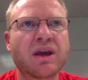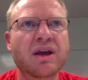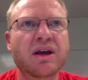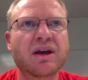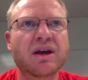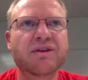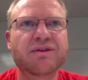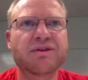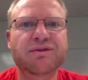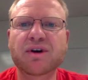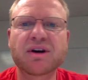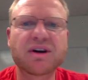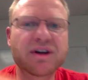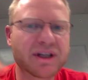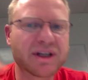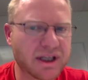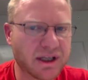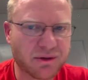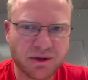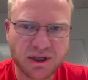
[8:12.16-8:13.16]
a foreign
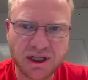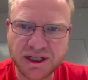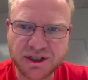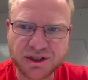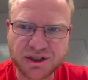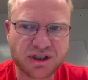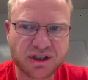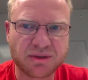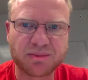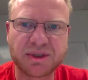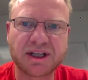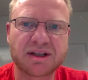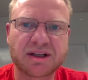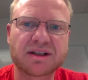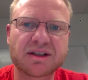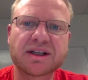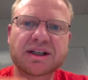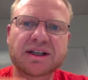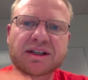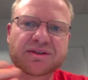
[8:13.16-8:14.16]
key relationship that
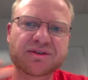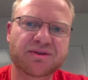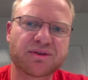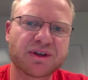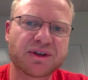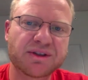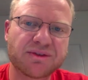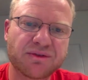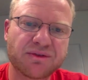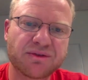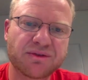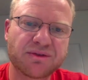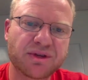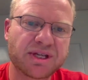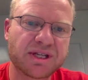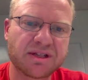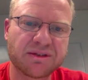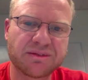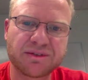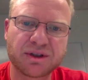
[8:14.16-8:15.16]
is very, very
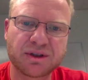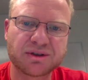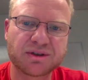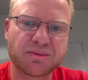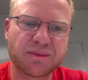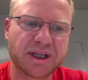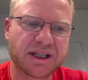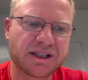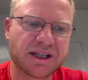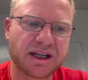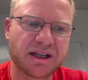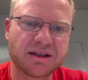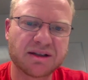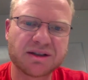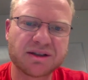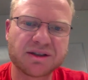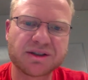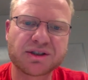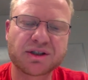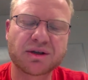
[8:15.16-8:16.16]
difficult to maintain.